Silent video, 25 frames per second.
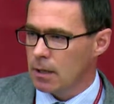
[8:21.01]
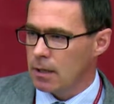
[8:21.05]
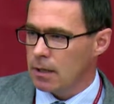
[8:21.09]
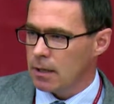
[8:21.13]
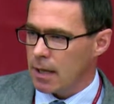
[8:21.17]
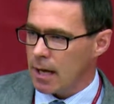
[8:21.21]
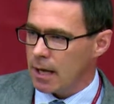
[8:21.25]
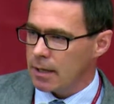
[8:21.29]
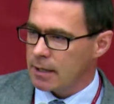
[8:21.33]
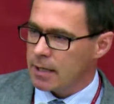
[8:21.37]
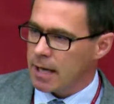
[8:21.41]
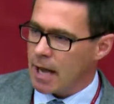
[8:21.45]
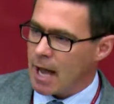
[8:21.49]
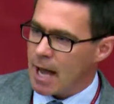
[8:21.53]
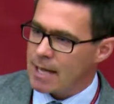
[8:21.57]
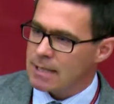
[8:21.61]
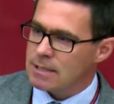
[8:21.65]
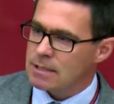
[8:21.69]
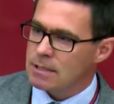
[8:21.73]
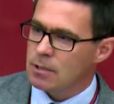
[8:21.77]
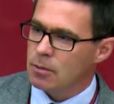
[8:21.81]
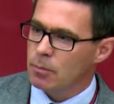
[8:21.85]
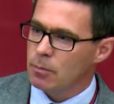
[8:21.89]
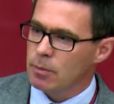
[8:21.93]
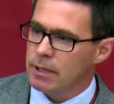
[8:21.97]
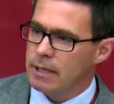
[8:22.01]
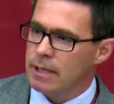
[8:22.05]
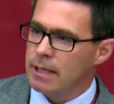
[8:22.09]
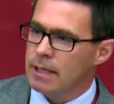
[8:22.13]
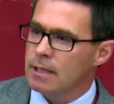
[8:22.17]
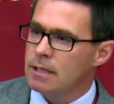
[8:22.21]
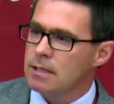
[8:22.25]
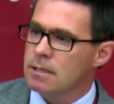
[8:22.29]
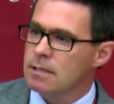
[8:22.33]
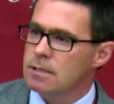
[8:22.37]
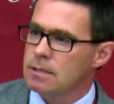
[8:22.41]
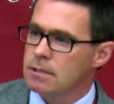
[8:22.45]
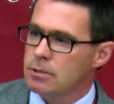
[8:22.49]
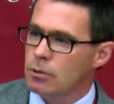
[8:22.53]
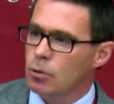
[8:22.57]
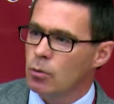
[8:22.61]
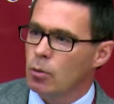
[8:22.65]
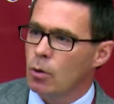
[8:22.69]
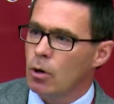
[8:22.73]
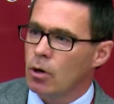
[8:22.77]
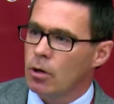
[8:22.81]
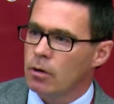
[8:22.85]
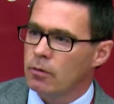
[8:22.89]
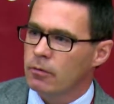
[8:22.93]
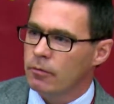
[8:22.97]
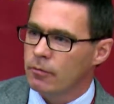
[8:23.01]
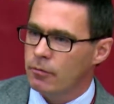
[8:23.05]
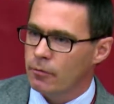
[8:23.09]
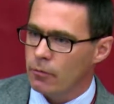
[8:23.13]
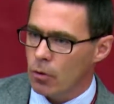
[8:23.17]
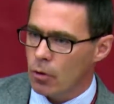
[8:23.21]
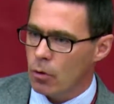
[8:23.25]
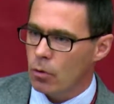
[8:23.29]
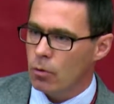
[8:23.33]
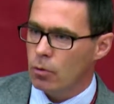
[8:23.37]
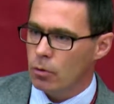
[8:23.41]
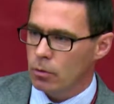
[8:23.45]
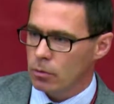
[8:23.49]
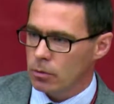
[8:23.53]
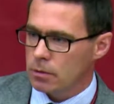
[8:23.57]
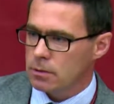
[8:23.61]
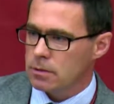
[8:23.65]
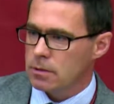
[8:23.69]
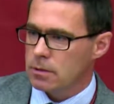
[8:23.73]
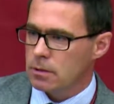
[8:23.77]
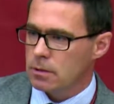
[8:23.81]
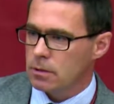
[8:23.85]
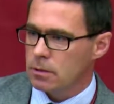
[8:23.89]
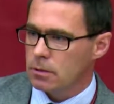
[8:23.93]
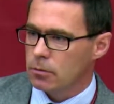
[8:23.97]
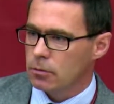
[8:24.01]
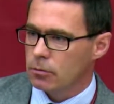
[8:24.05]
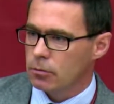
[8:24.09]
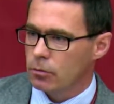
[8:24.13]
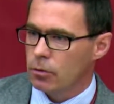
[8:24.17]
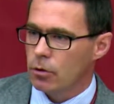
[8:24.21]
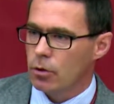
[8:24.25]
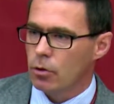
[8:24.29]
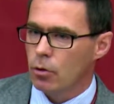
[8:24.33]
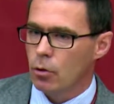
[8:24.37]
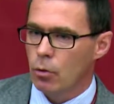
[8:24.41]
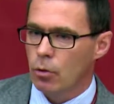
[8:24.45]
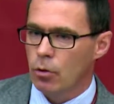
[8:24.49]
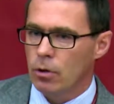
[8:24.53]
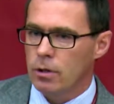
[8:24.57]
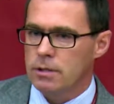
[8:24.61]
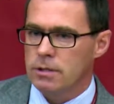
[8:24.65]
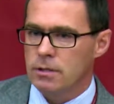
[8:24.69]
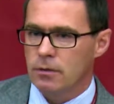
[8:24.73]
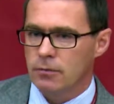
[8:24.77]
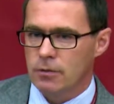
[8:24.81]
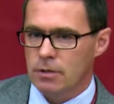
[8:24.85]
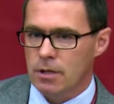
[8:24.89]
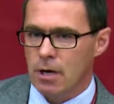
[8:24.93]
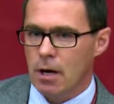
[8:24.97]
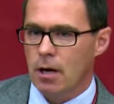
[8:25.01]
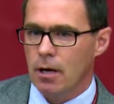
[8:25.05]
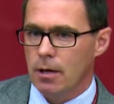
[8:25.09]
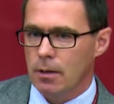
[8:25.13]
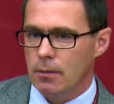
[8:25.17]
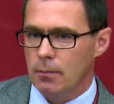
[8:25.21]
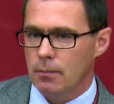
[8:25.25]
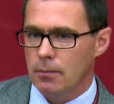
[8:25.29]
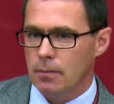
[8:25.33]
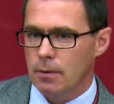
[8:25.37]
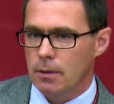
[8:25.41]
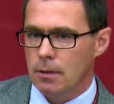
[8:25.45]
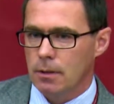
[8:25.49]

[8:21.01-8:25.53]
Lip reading: that castle begins to unfold through the course of time.